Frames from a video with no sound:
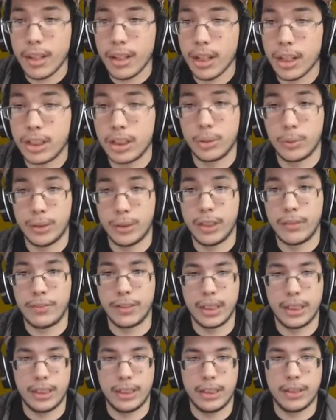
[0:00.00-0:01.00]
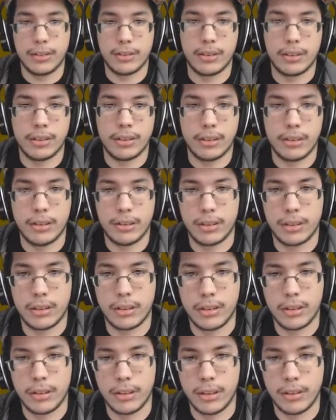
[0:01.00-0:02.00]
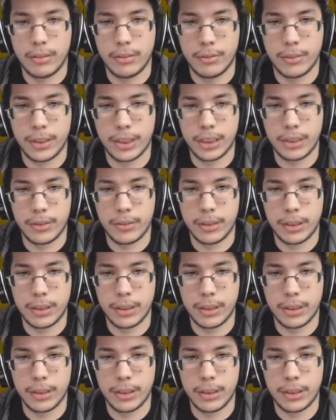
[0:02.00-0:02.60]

Cause we're definitely gonna need all. No, we're good.